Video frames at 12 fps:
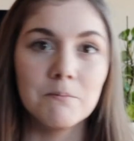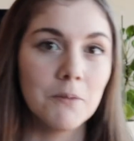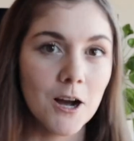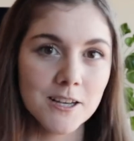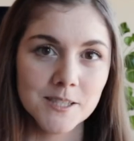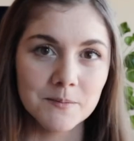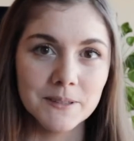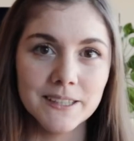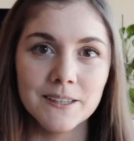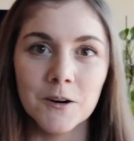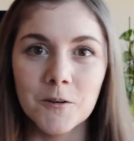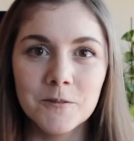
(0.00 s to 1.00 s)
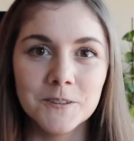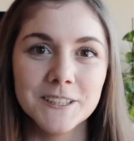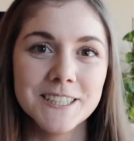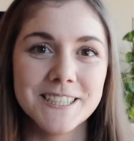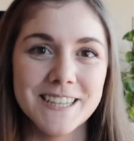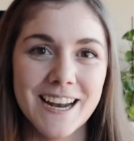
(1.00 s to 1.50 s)
possibly, hopefully
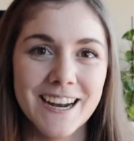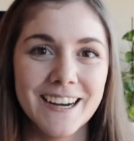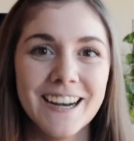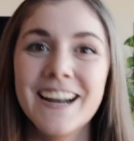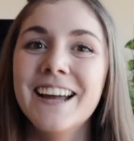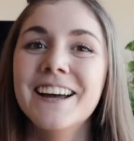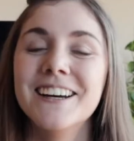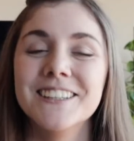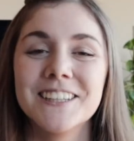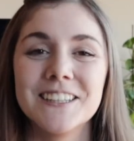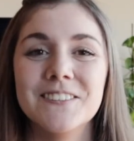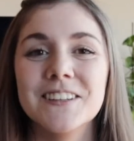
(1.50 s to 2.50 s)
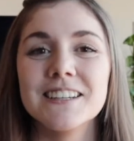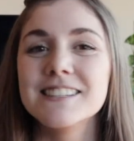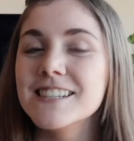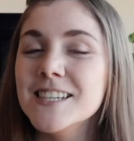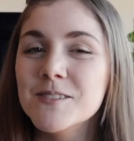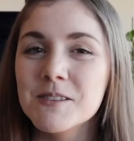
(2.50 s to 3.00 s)
share a lot of their
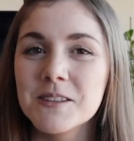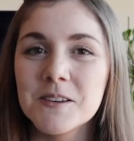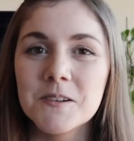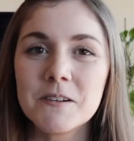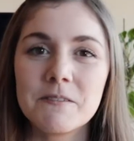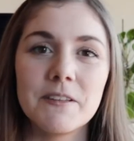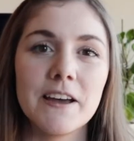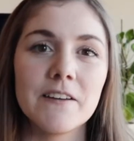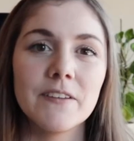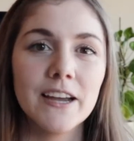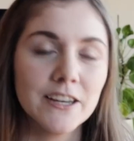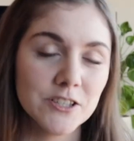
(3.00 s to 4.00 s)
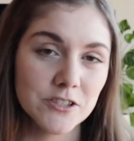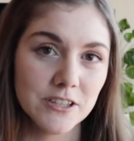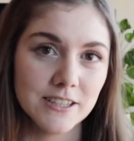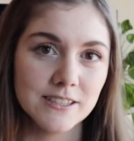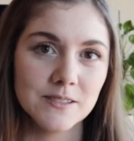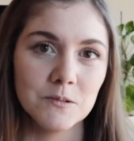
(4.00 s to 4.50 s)
seeds with you if they have
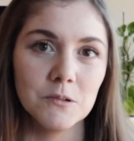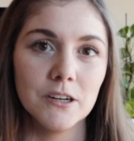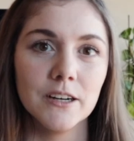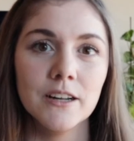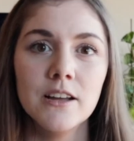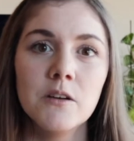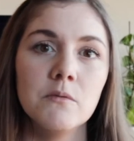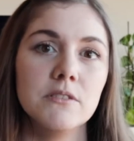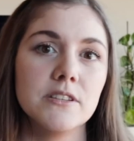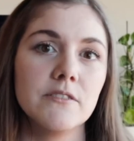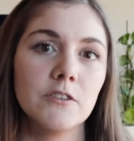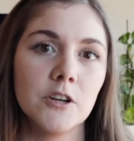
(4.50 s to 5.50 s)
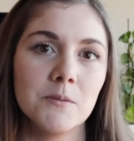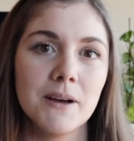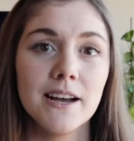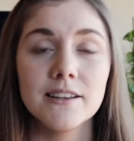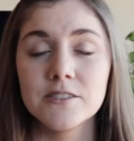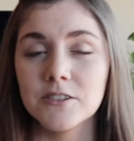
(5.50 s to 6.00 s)
extras or ones they've grown in the
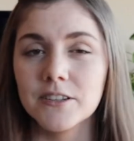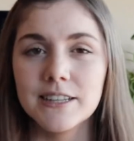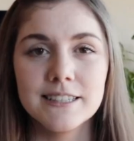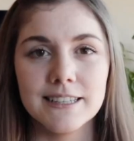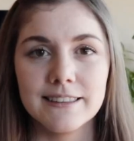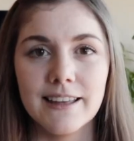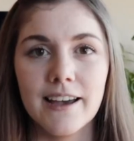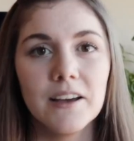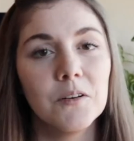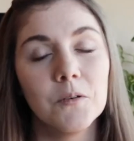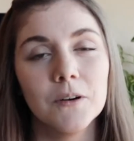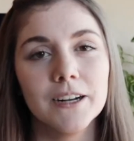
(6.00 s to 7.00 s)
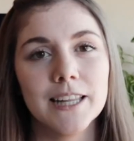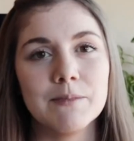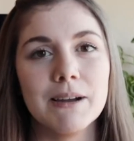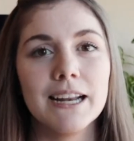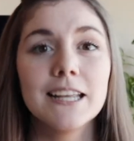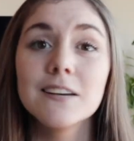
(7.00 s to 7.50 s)
past or things like that, or they
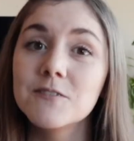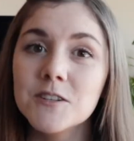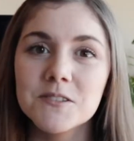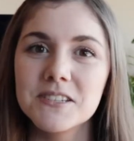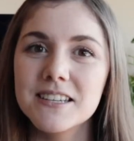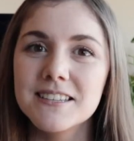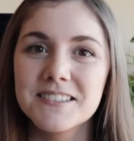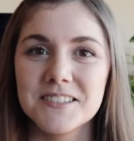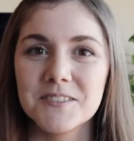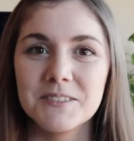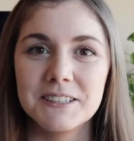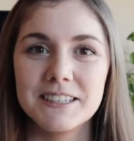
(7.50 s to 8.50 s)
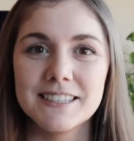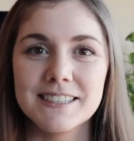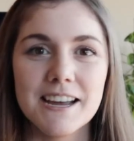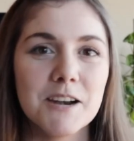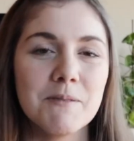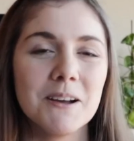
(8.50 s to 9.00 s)
might gift you seeds because they're really
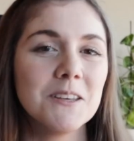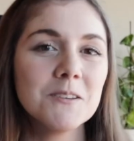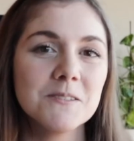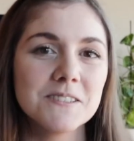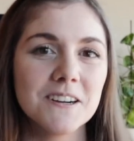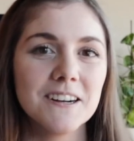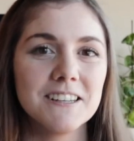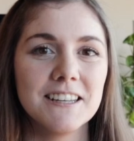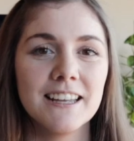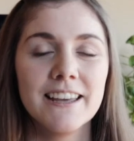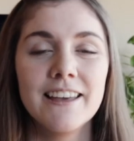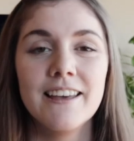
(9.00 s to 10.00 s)
excited about you starting,